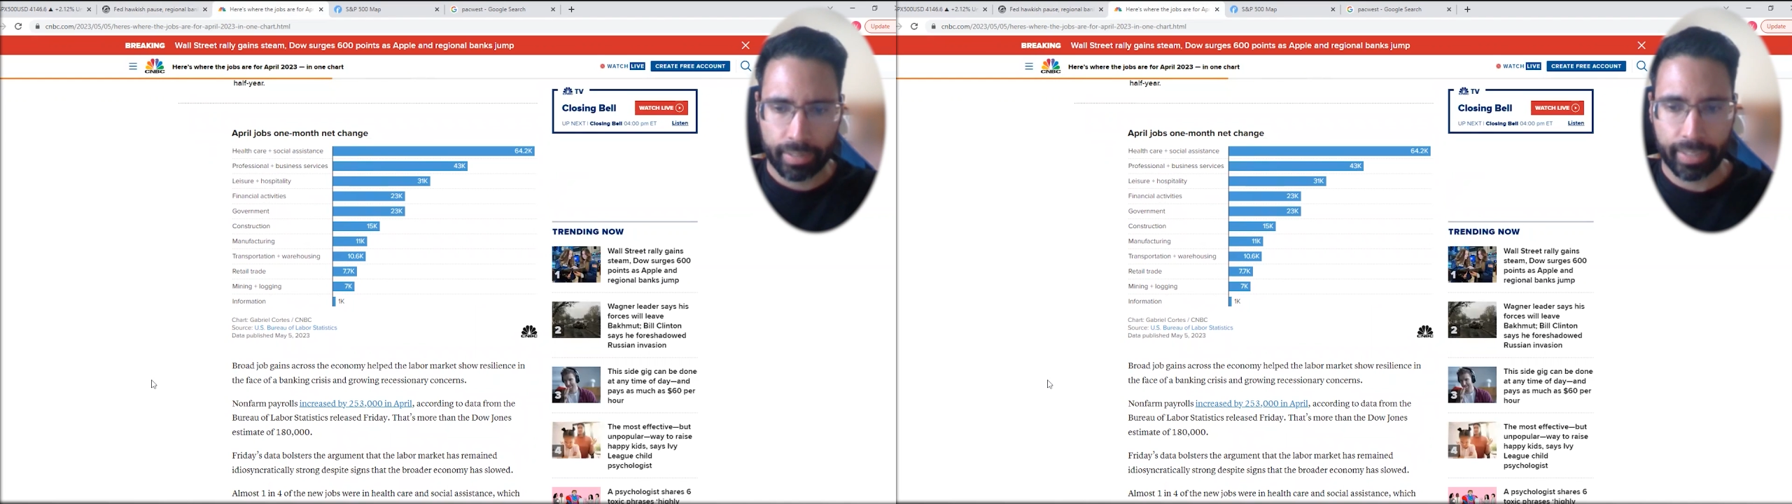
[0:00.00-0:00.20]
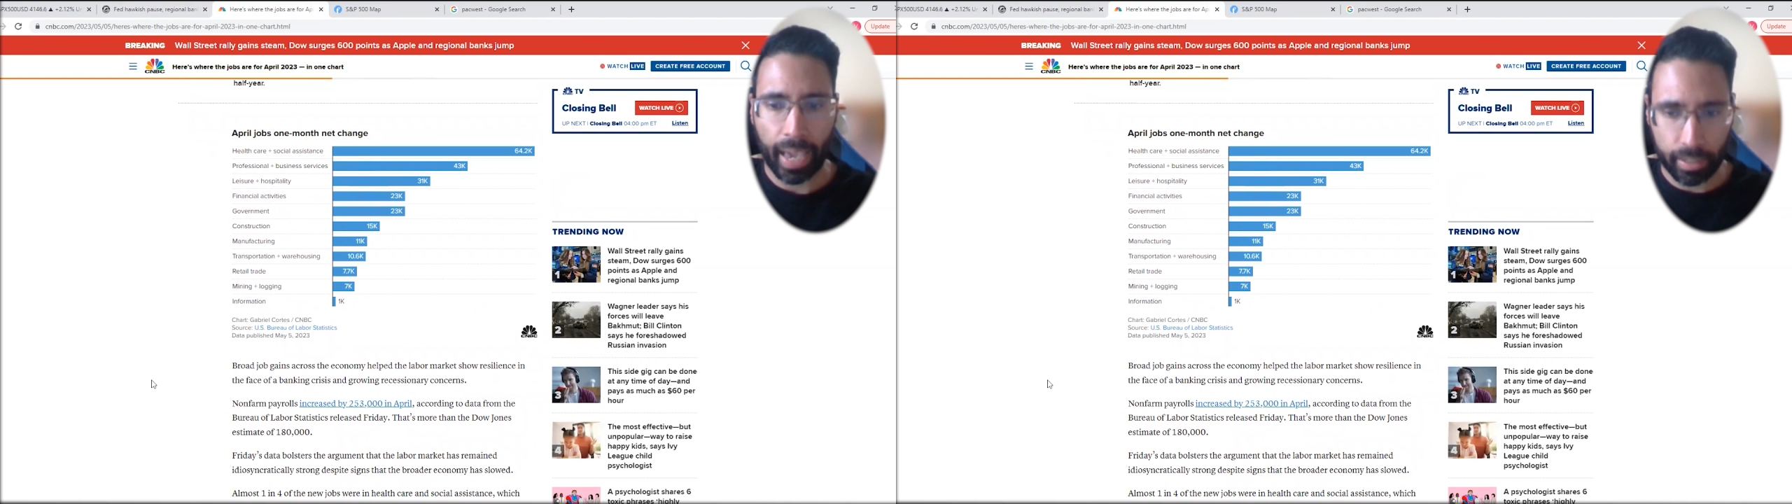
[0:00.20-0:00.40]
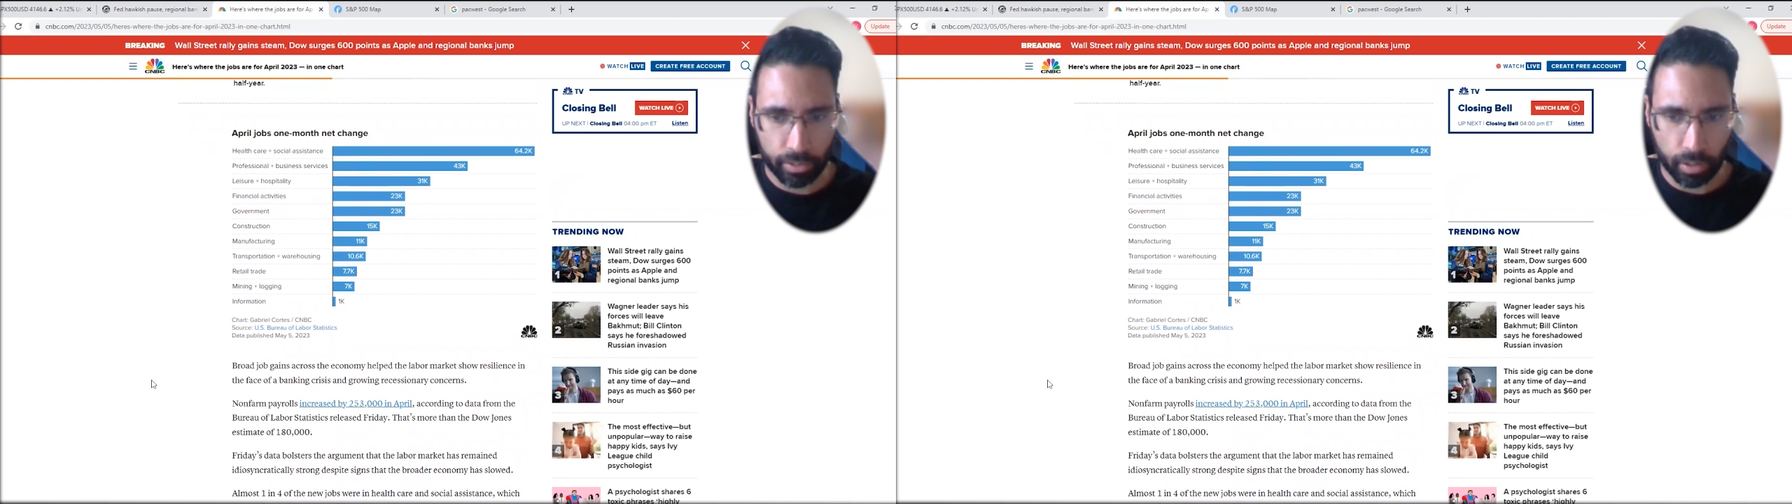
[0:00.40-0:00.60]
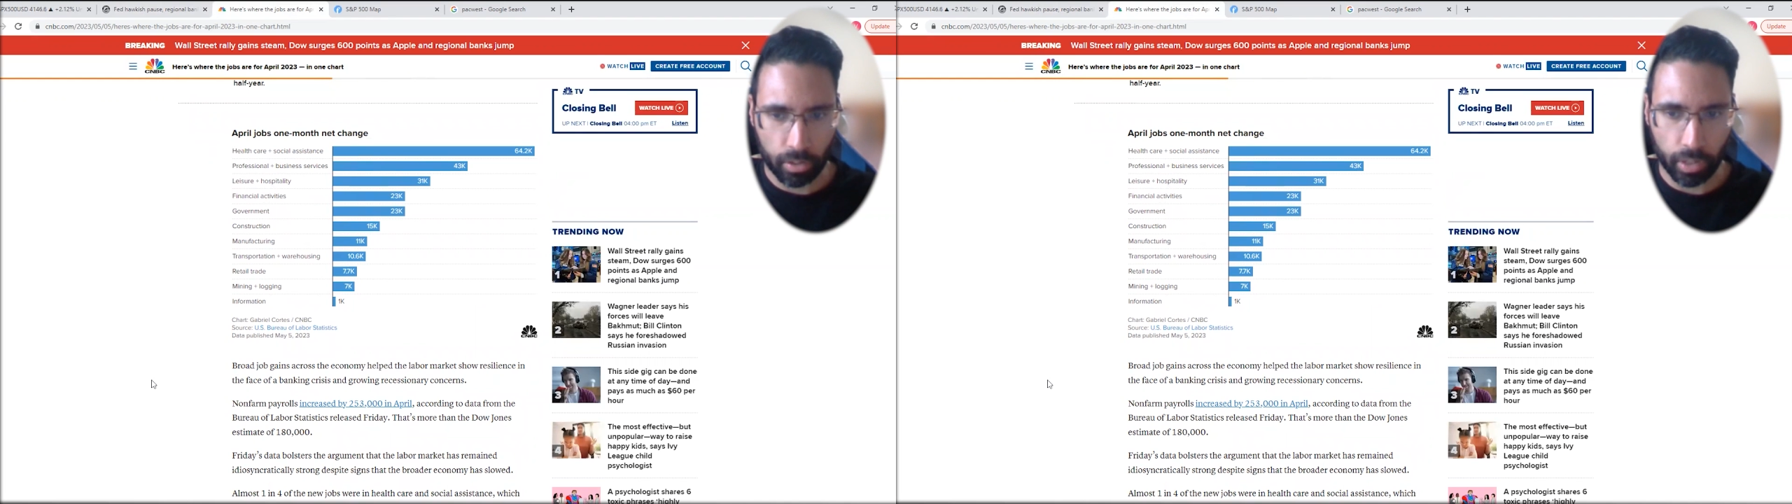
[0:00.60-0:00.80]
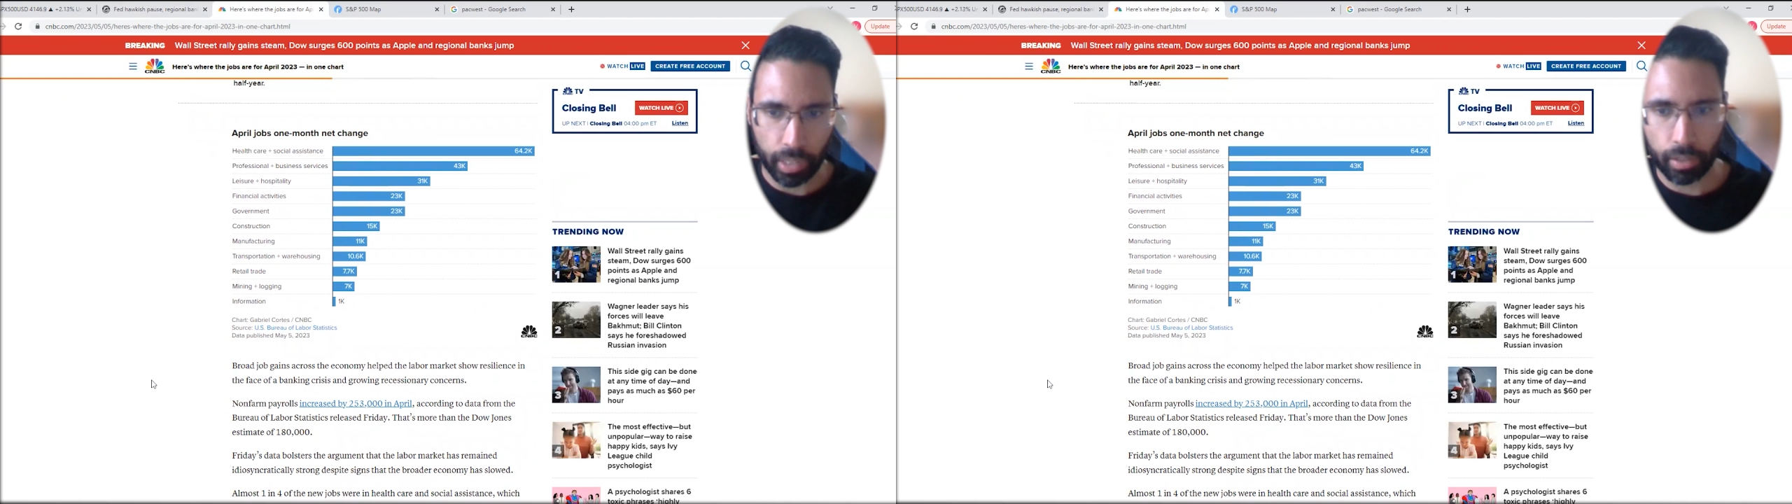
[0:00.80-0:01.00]

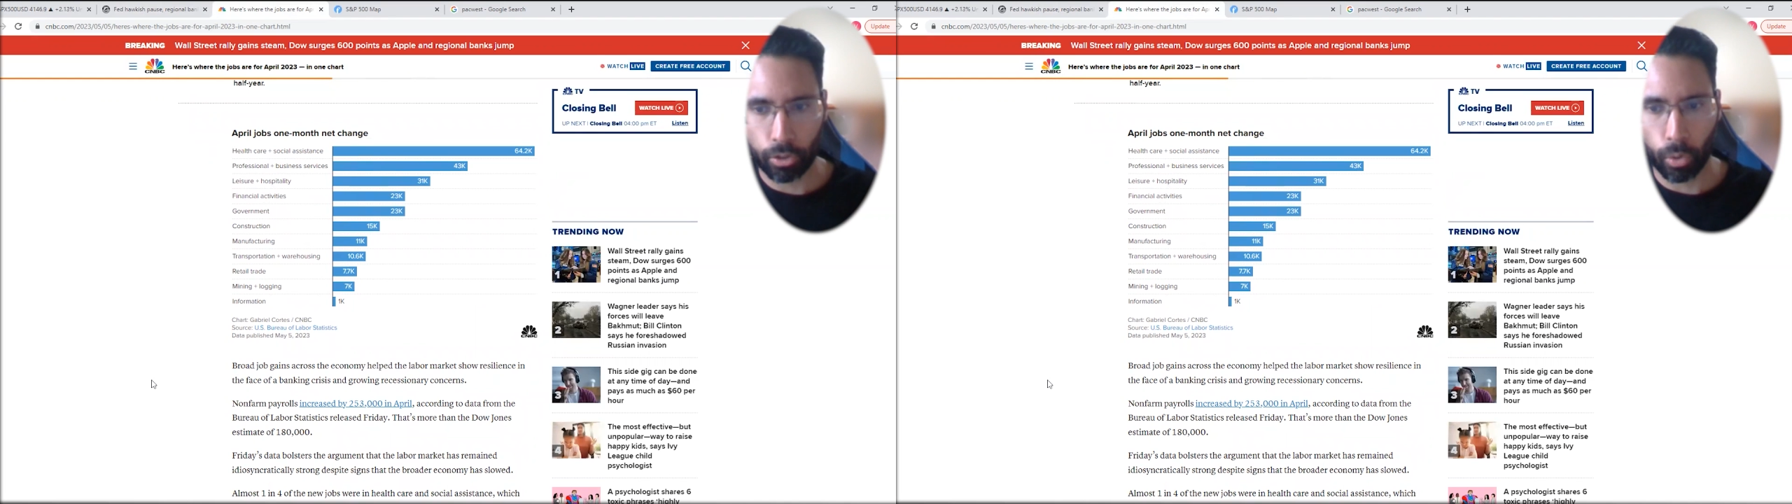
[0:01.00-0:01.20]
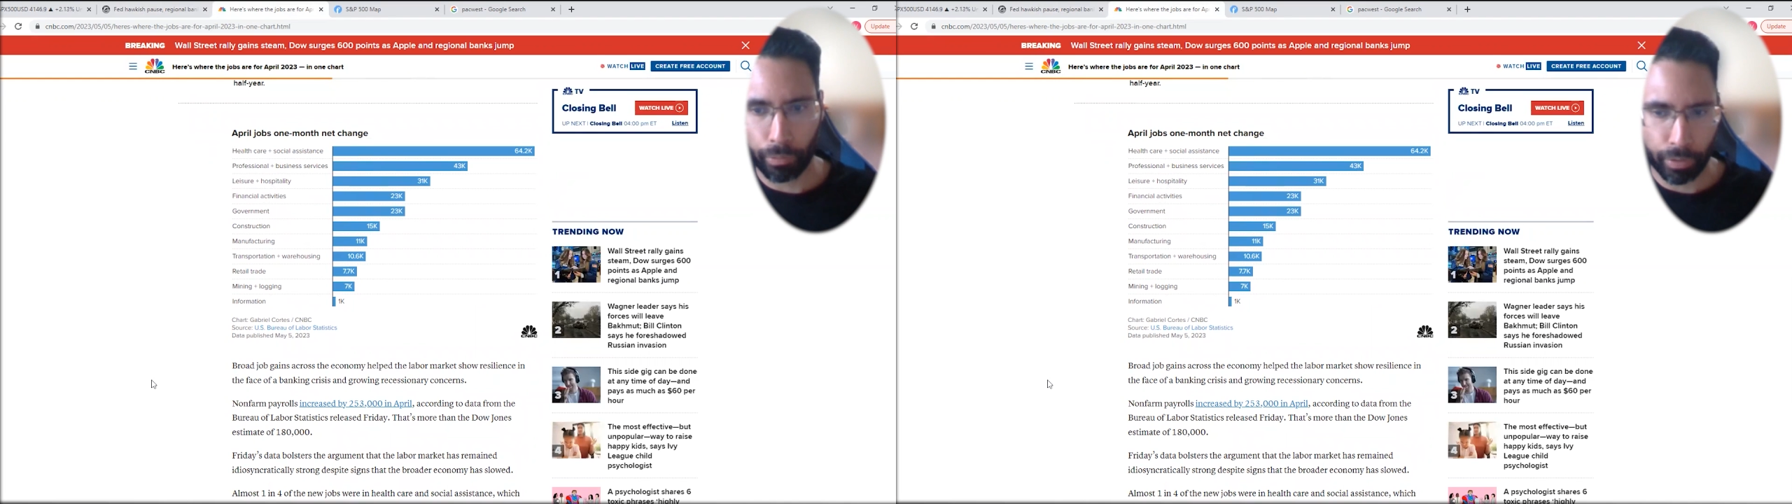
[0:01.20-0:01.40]
technically, if